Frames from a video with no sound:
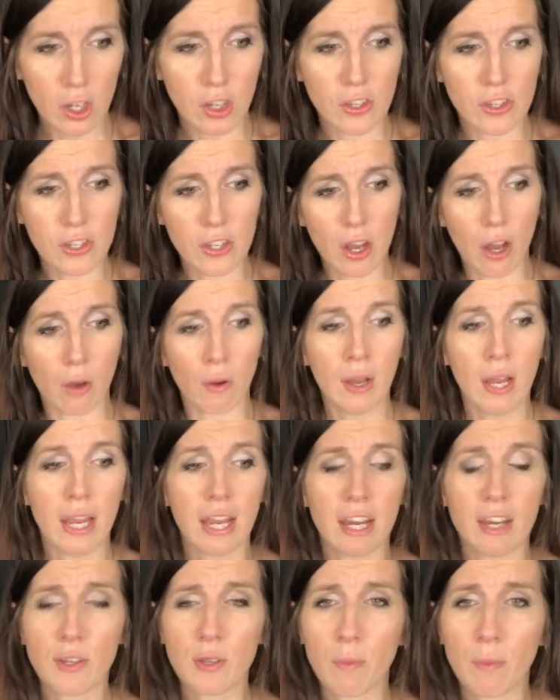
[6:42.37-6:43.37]
So
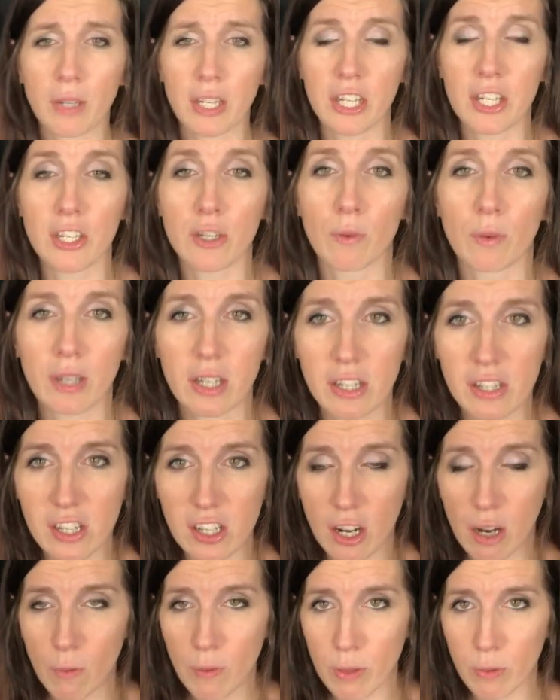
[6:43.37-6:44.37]
here's what we're gonna do. We're gonna
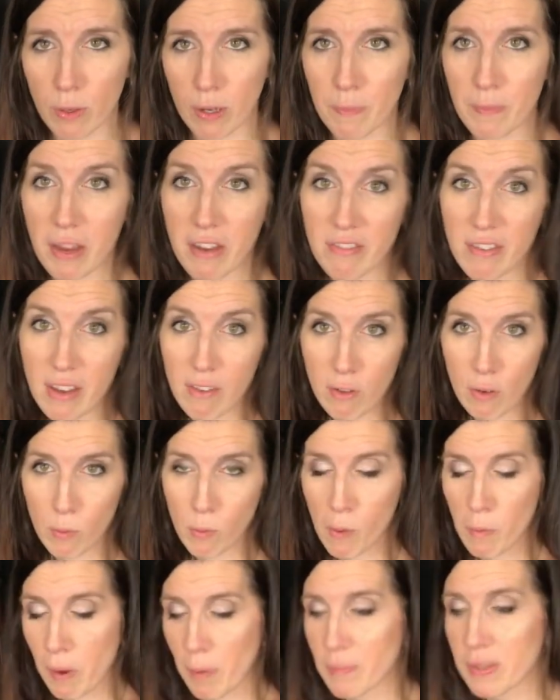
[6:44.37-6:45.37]
start with one of my favorite
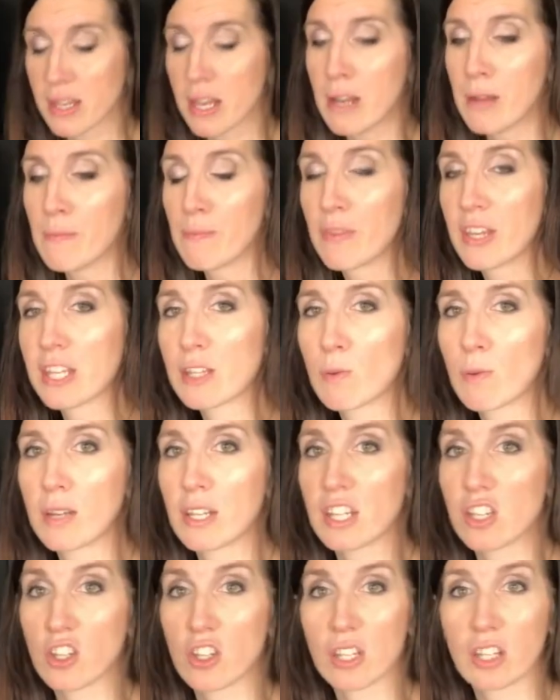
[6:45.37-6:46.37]
warm-ups. This
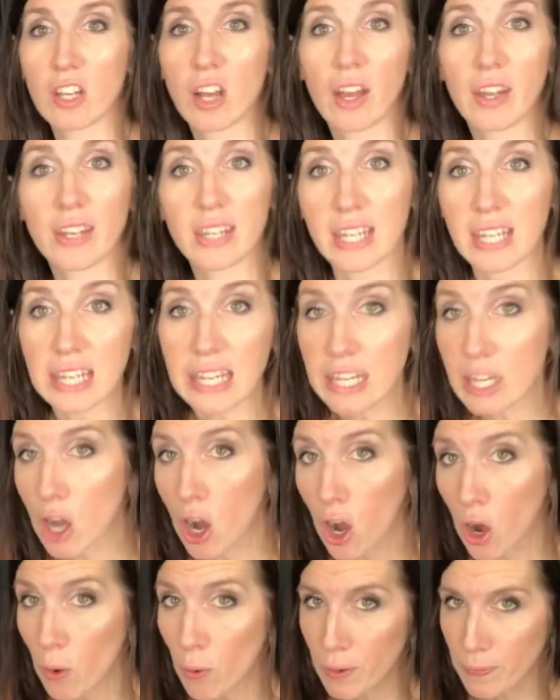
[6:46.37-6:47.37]
one is just called
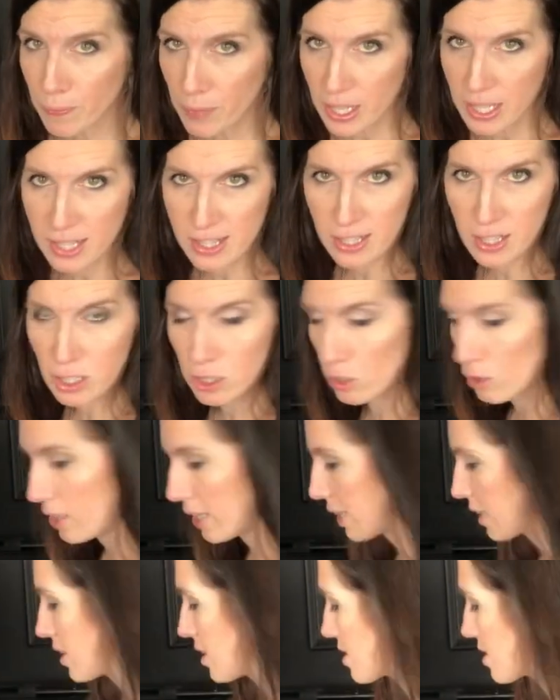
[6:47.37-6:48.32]
EO and it's gonna go like